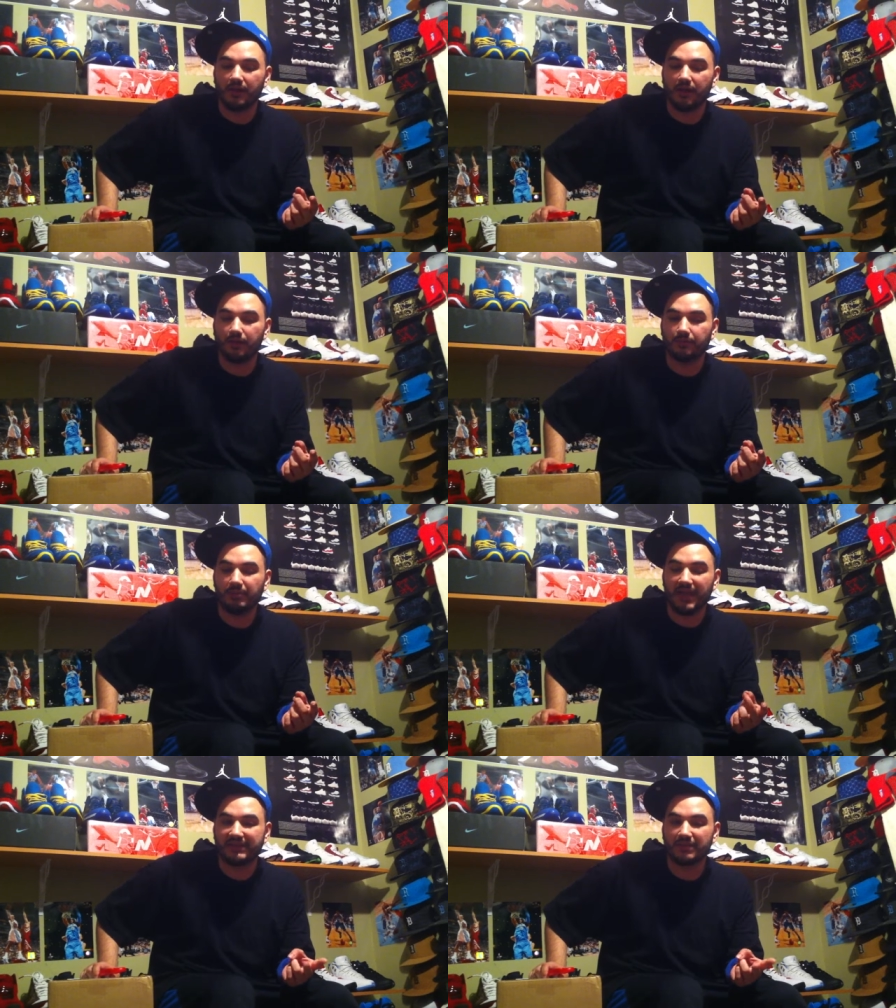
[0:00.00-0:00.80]
um,
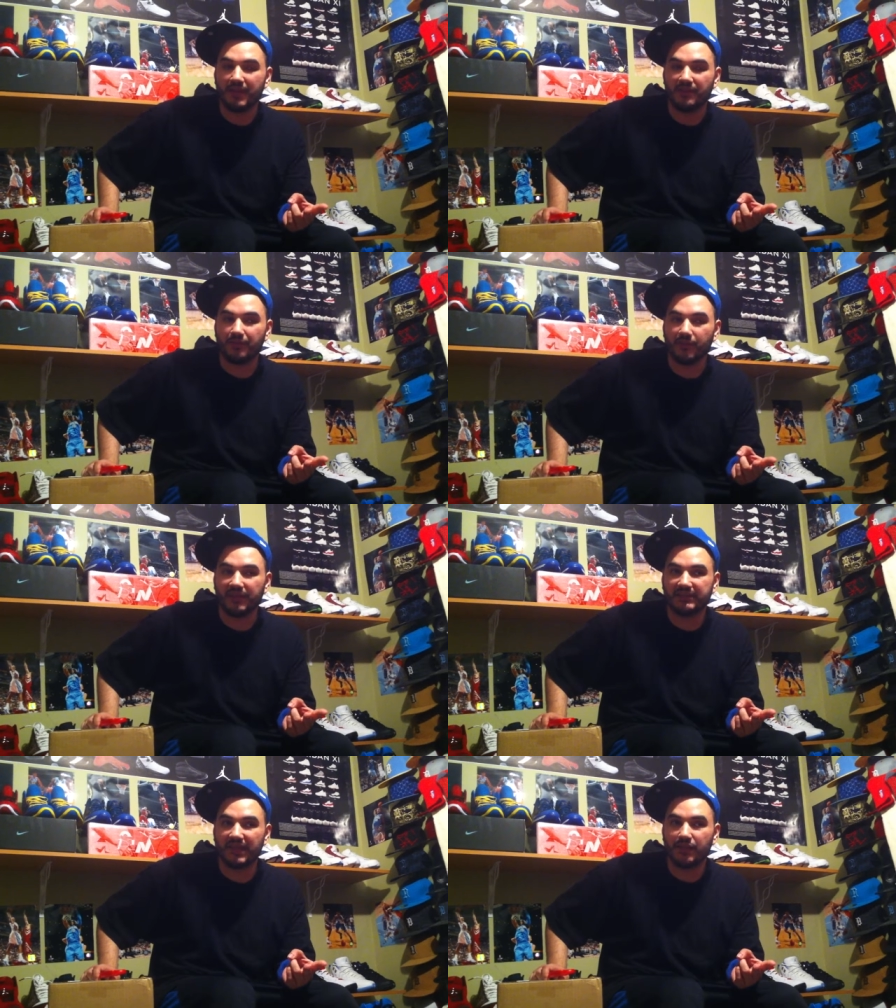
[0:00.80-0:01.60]
Black Cement
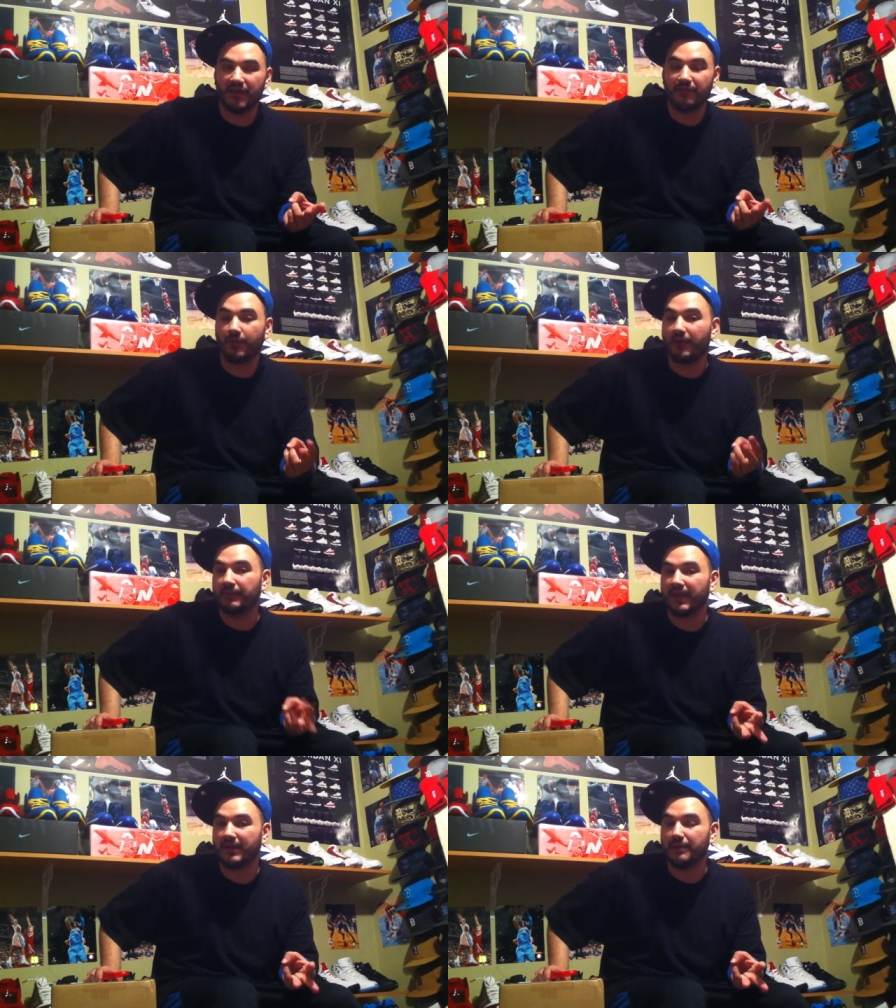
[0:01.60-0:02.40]
3s, and you have the Grape
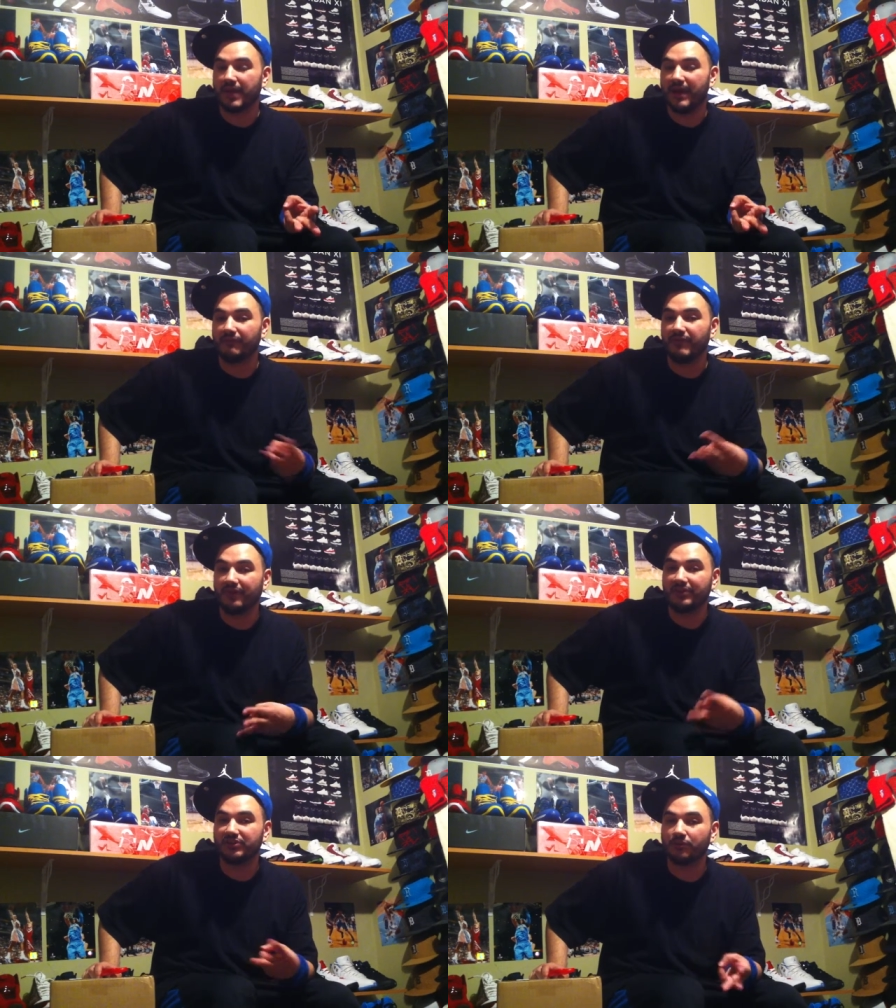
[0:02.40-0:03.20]
and Laney pack.
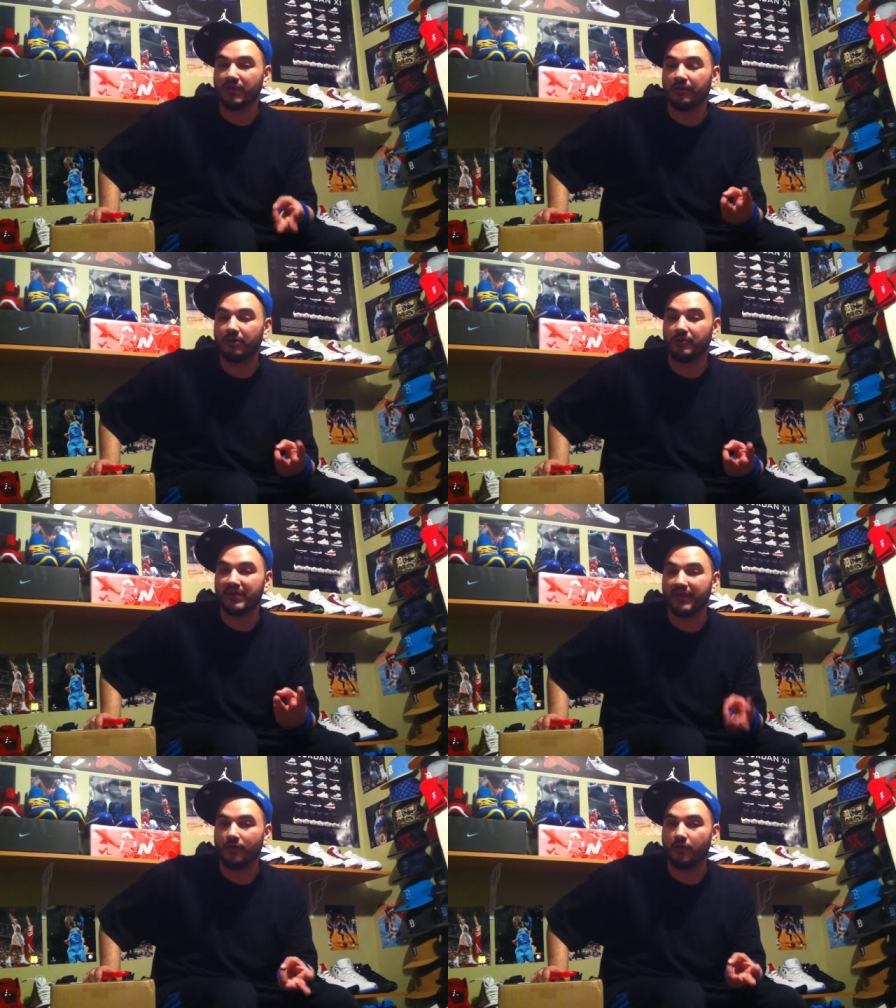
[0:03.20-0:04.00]
Very soon I'm going to be
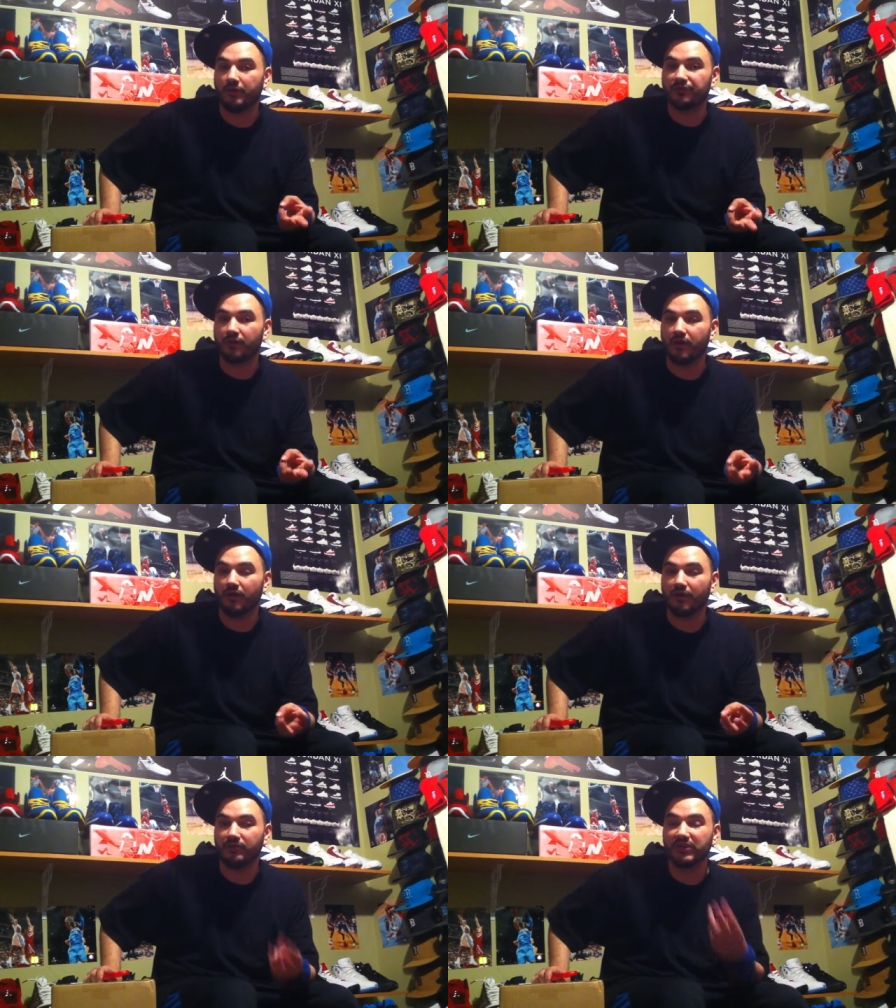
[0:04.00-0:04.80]
taking orders for all
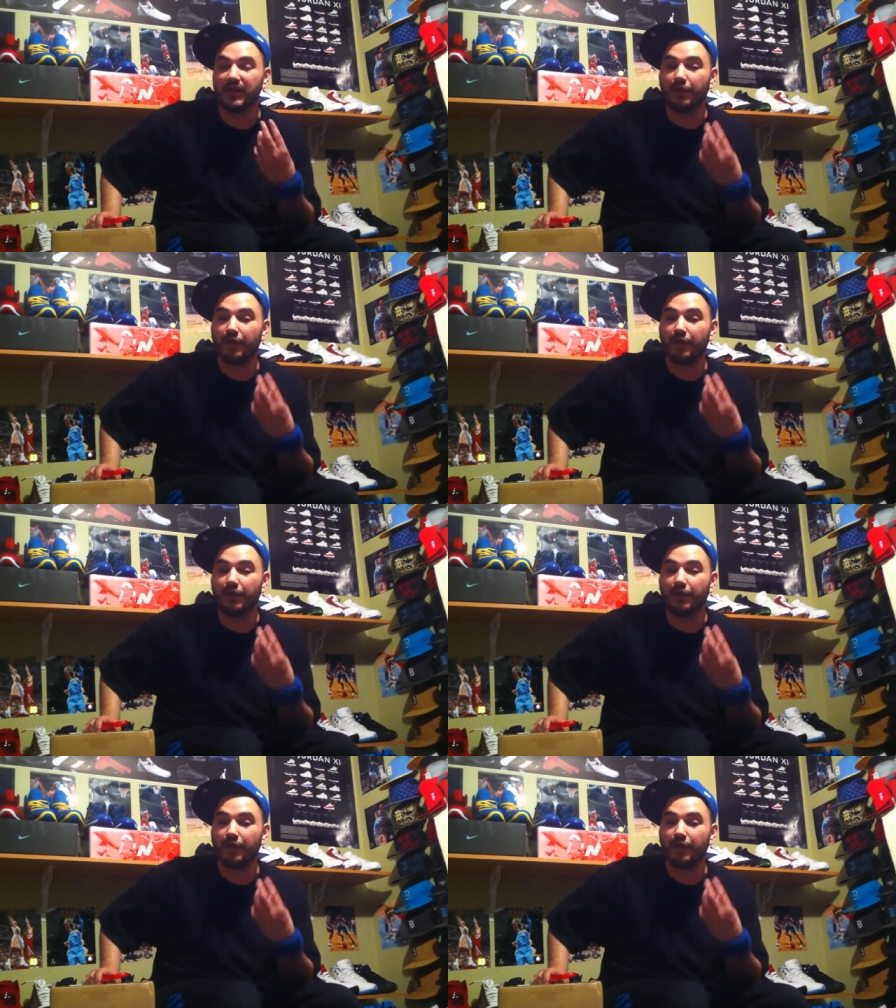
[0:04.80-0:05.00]
of those.